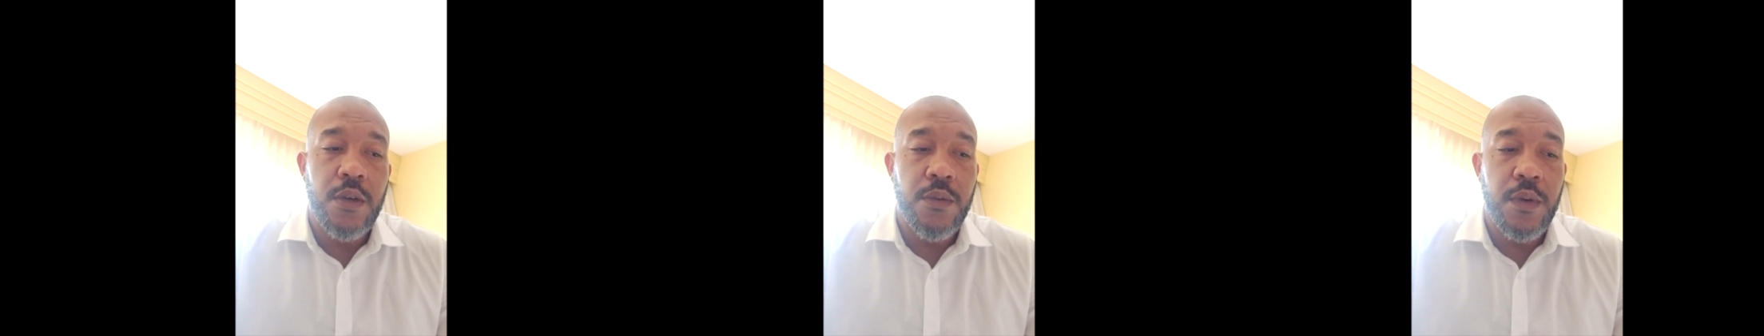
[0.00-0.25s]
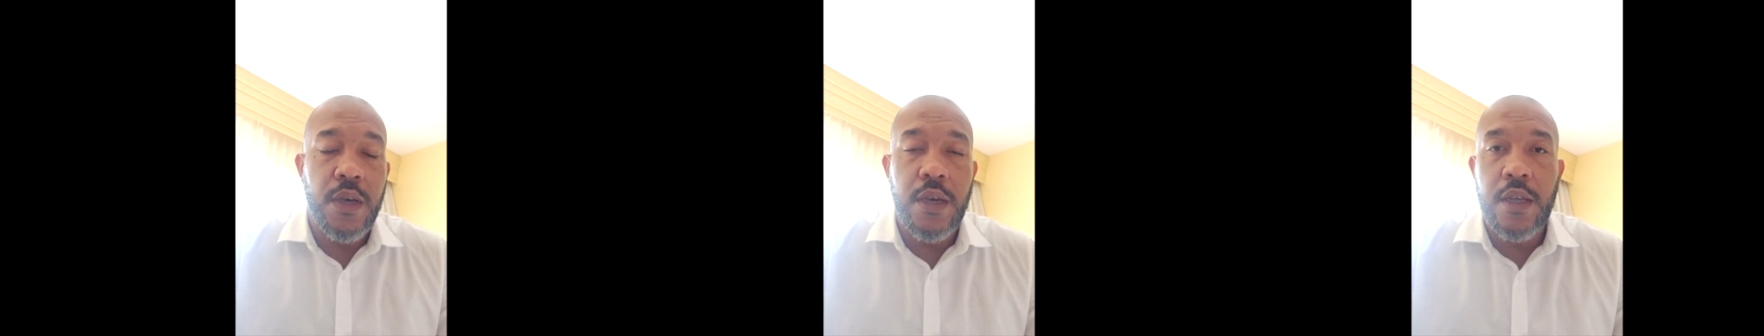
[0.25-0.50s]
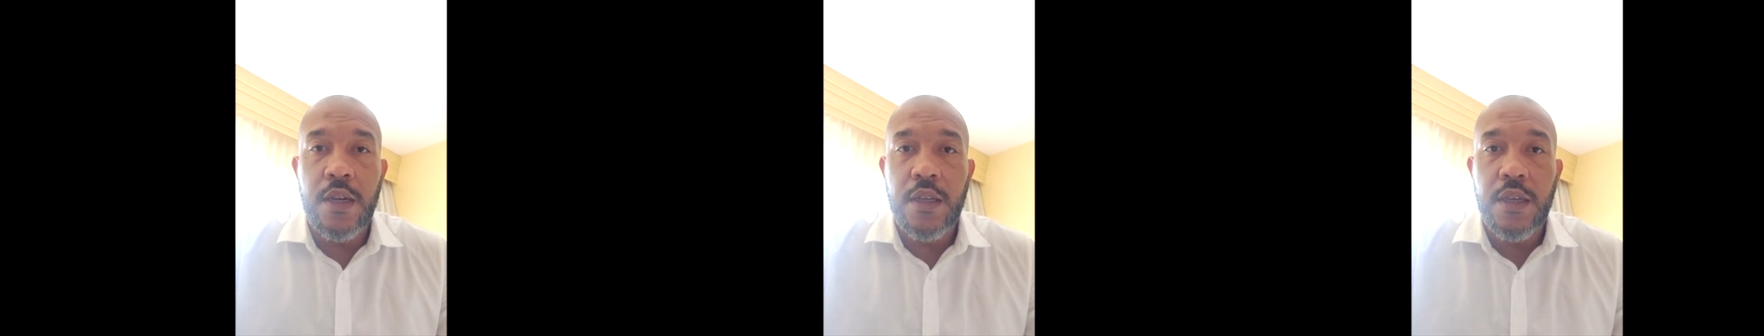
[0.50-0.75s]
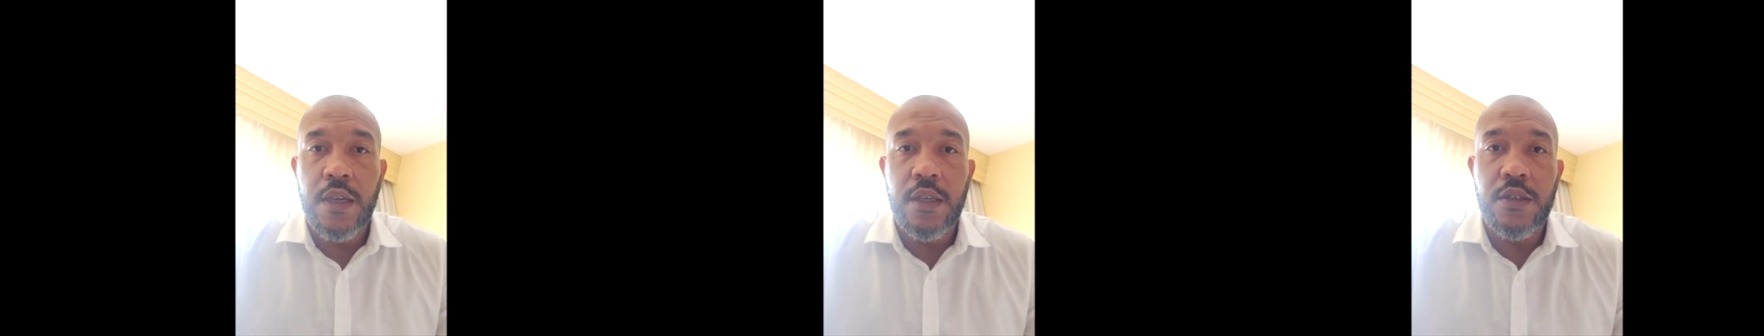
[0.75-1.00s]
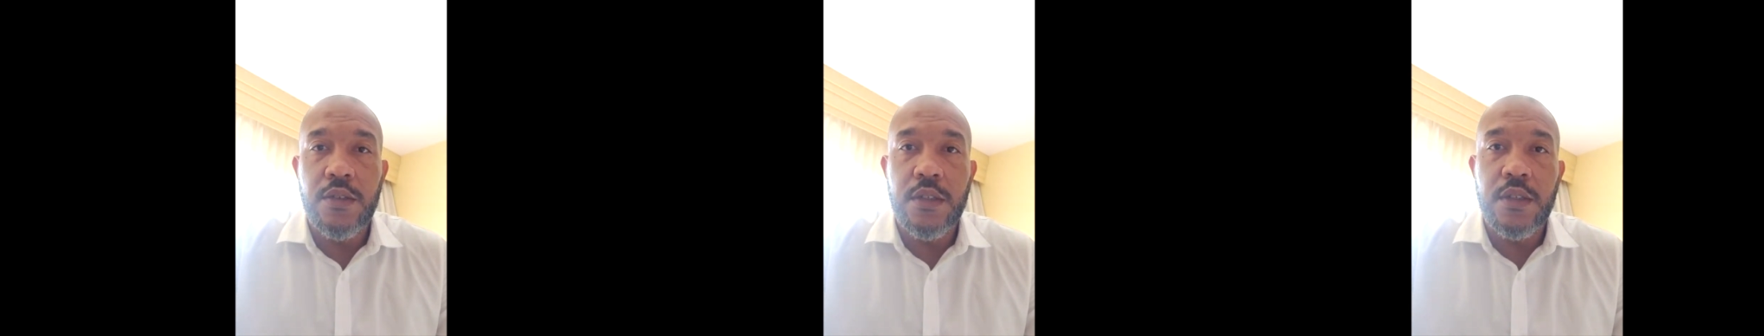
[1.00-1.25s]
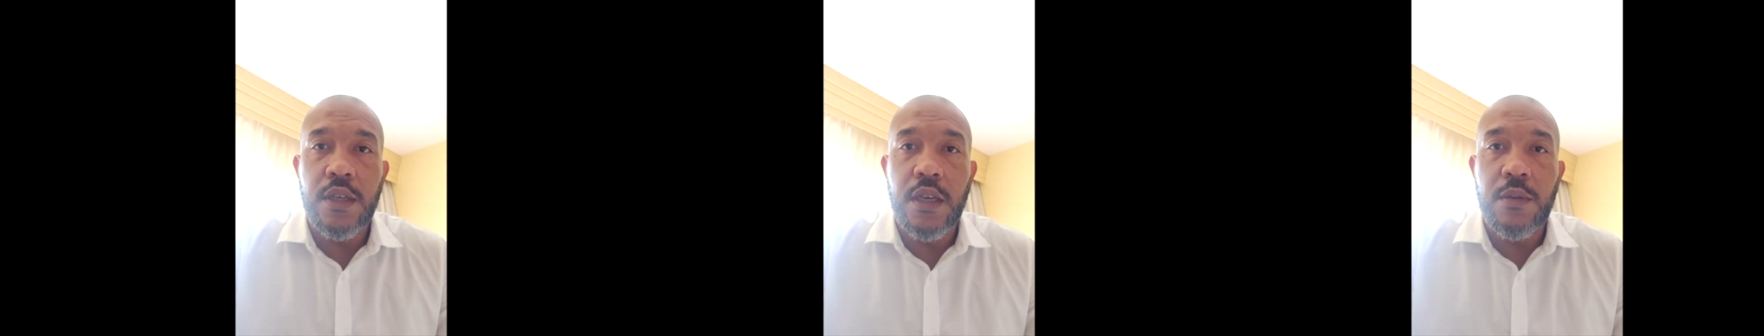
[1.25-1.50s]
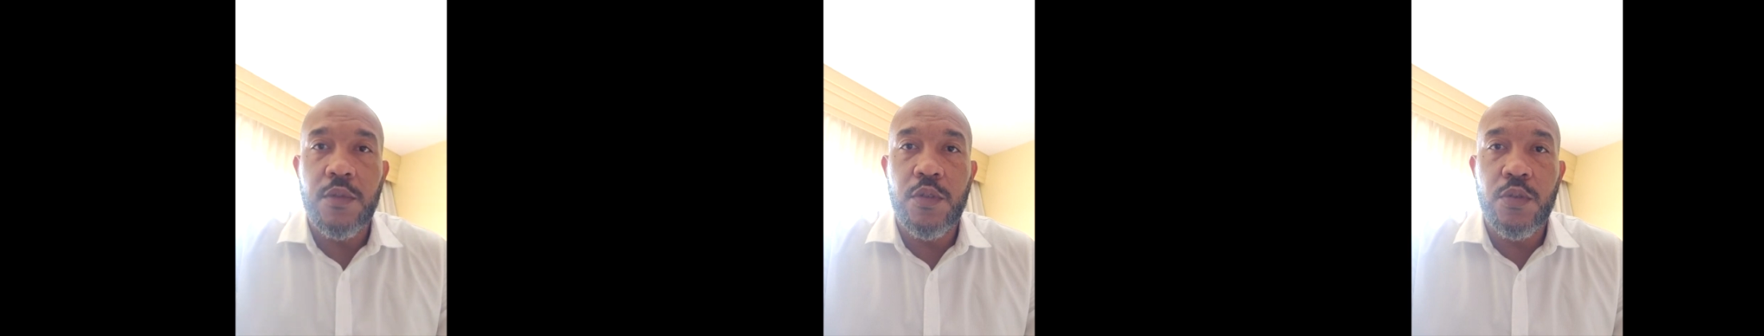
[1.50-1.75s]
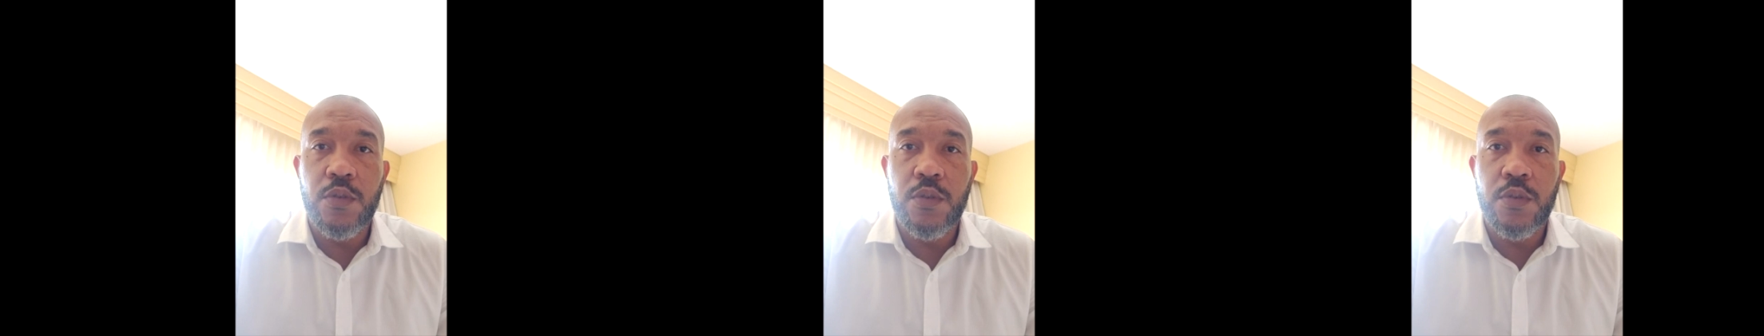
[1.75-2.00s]
where Adrian came
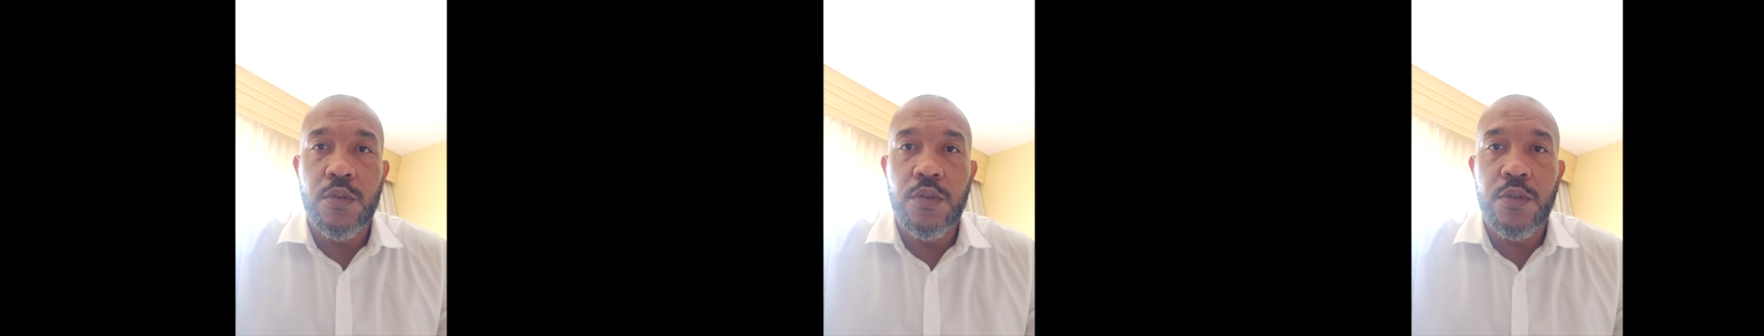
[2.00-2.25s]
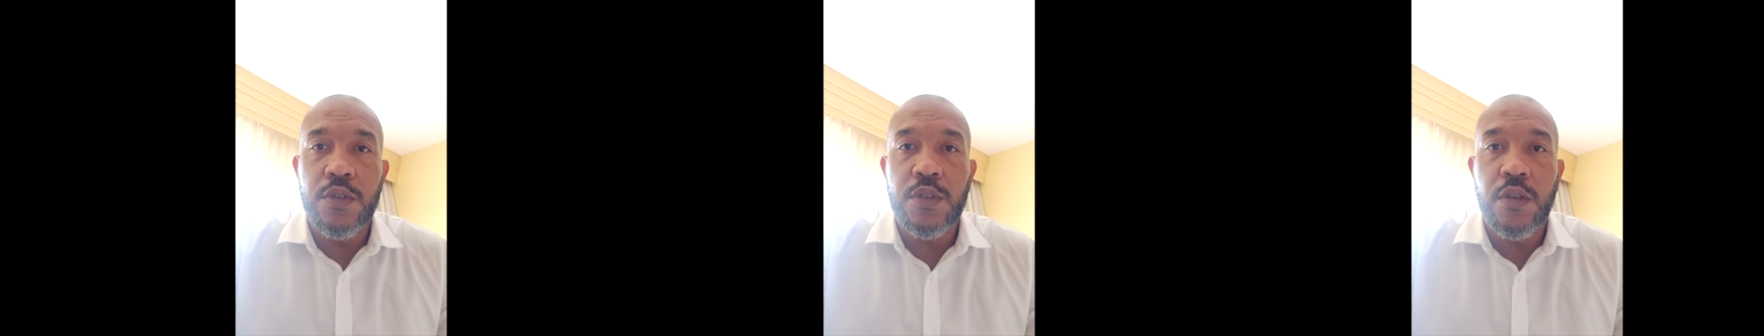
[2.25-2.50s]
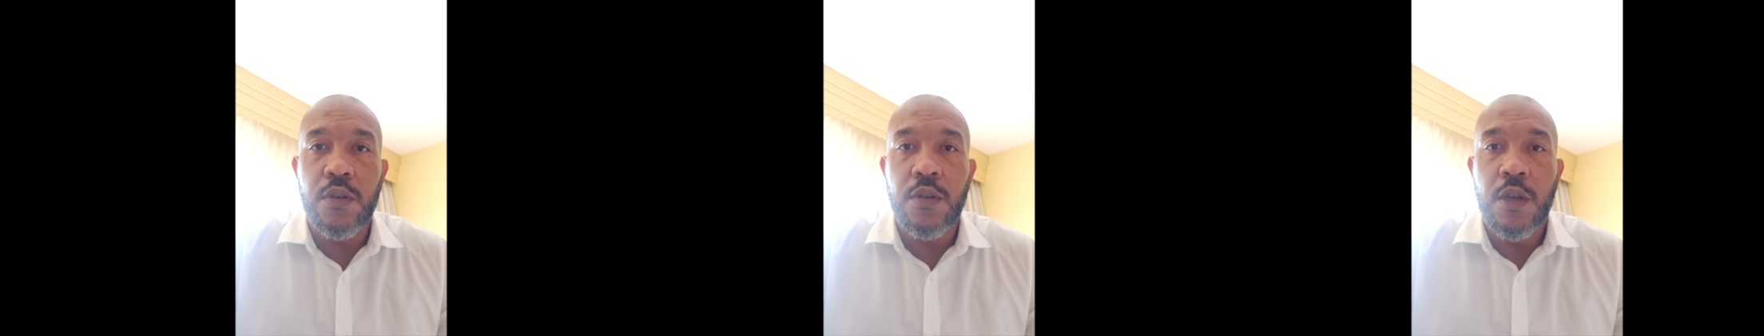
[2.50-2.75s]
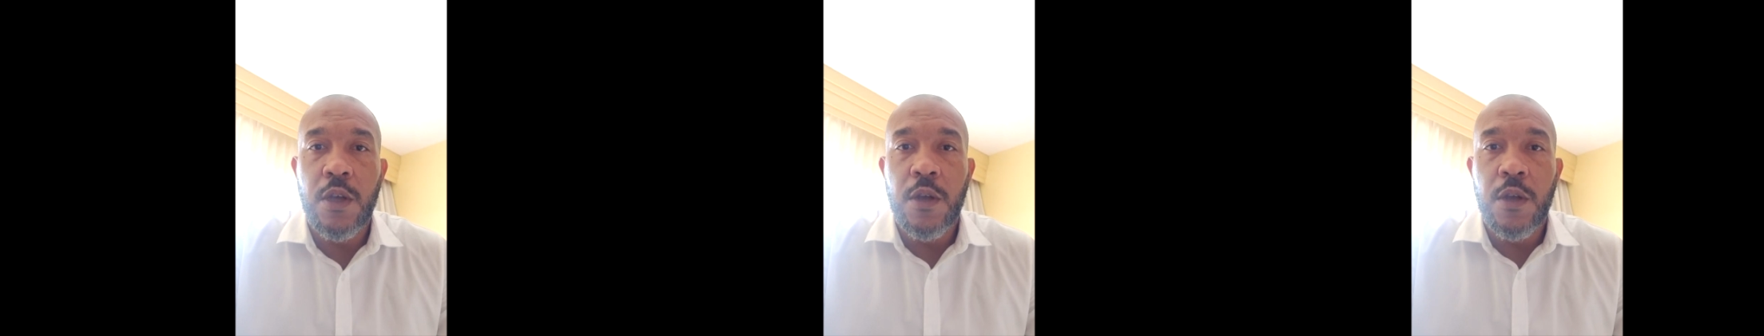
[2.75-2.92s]
to Curacao